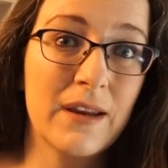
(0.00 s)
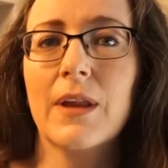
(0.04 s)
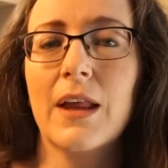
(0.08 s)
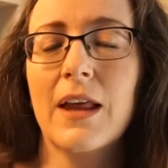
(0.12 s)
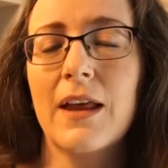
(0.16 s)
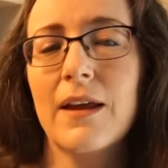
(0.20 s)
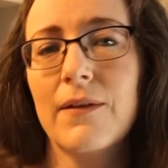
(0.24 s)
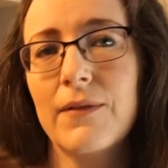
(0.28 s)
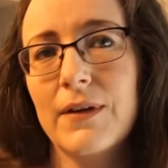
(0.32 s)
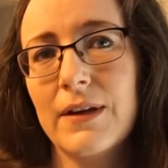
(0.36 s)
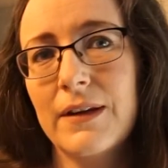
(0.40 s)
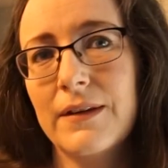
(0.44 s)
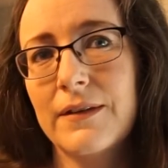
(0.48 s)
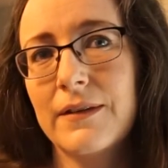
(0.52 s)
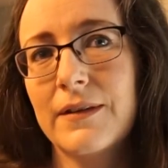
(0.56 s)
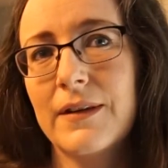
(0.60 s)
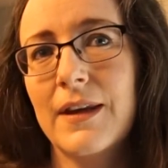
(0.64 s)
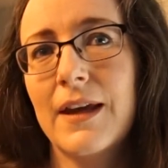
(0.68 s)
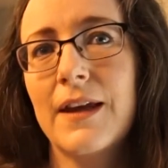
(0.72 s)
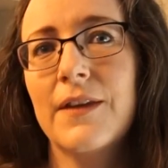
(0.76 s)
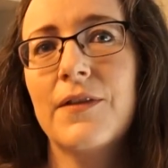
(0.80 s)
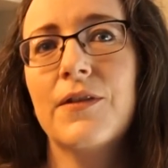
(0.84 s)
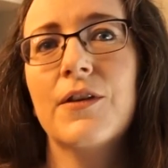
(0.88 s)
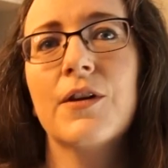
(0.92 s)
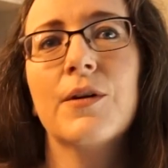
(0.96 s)
Having
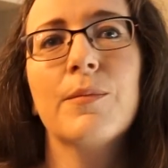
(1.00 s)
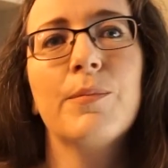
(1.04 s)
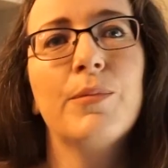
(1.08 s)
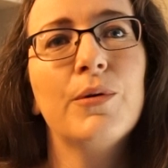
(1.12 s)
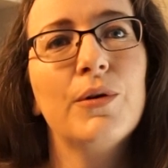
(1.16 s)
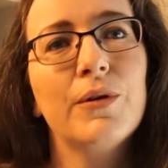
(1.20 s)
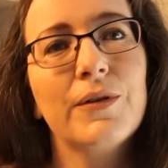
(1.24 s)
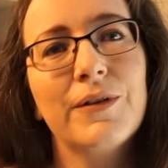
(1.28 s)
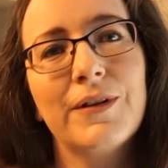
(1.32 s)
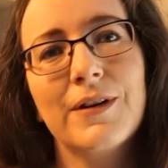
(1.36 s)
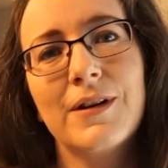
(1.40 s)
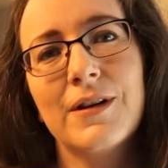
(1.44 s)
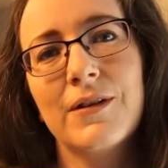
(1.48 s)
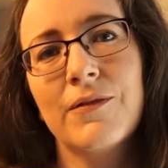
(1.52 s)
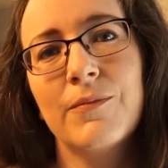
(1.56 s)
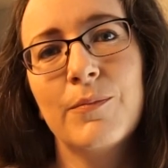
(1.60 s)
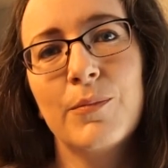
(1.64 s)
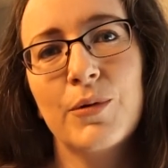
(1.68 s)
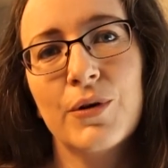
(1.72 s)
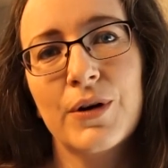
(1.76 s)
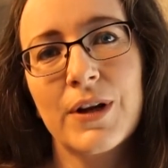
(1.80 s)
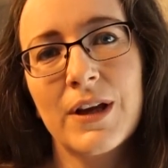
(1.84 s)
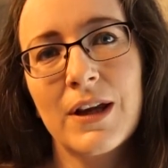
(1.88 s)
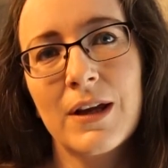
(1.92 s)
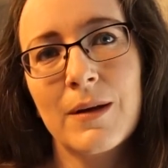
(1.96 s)
said that a positive
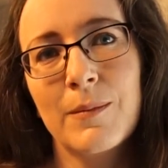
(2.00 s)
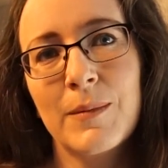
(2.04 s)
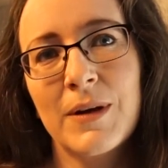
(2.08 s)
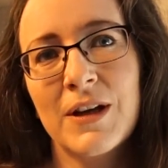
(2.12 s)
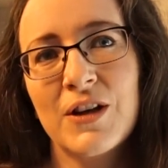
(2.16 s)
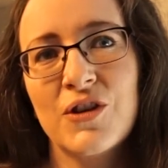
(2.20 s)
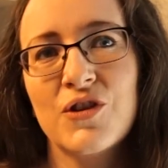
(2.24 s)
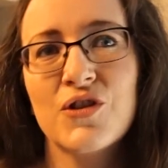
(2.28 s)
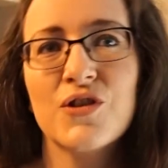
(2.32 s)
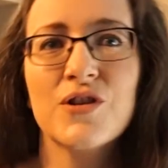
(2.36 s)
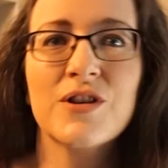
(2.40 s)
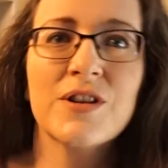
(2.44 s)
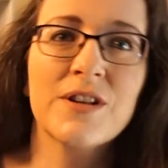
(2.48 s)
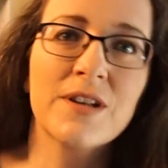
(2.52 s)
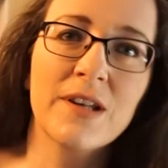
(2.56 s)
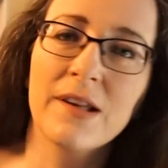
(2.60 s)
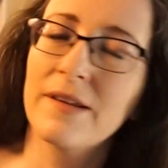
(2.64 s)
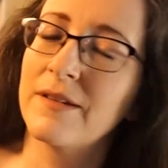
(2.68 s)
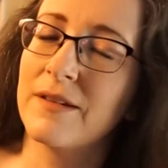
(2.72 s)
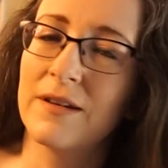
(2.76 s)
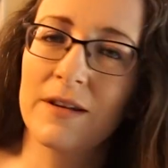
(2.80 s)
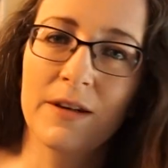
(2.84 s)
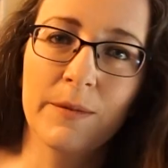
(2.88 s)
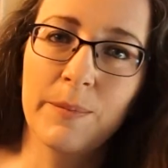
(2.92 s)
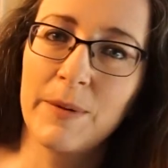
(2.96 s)
body image
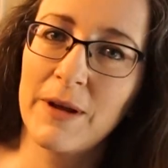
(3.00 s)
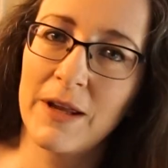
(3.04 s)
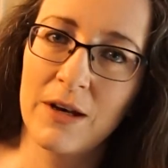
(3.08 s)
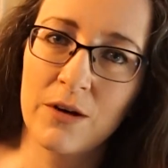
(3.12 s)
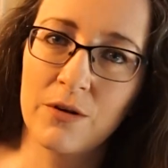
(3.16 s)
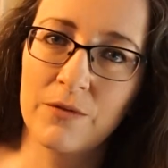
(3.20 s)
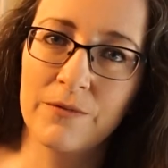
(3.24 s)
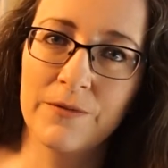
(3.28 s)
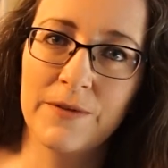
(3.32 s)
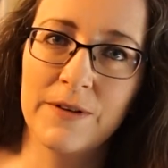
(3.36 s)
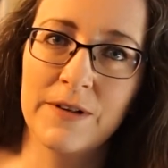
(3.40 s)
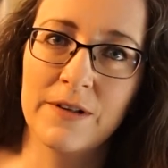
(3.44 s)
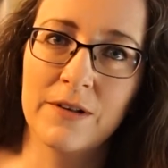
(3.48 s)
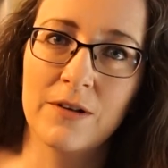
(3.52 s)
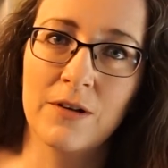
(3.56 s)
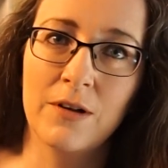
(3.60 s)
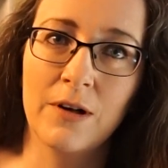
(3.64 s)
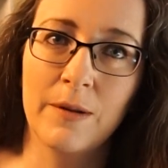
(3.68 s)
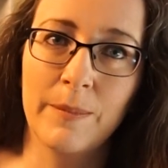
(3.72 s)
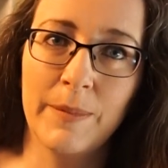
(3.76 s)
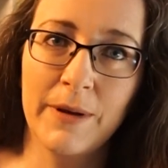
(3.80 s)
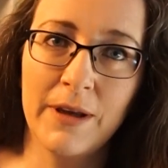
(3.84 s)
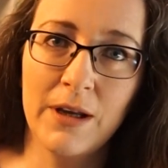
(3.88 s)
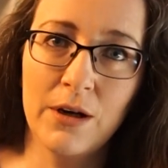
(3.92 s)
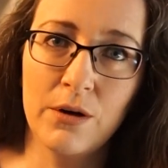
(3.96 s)
doesn't depend on physical
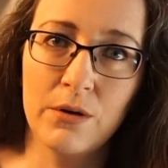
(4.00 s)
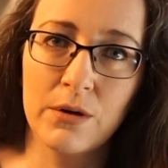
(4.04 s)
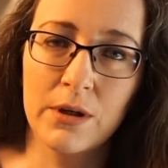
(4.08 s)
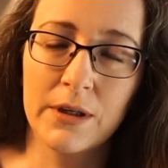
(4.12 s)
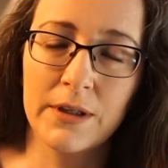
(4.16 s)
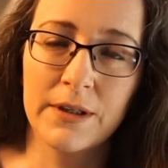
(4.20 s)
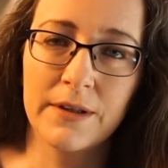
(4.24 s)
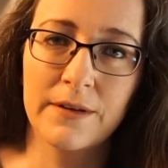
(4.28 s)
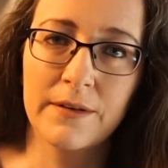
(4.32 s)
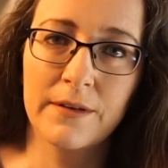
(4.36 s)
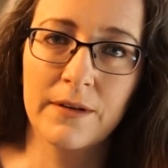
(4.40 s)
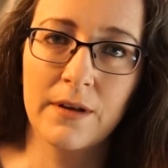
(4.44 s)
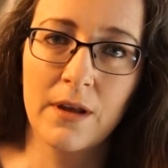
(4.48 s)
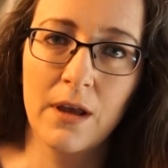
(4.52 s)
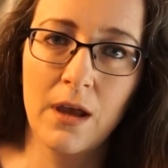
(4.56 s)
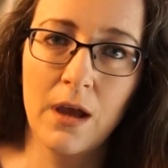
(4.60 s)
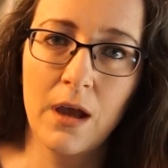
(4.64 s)
appearance,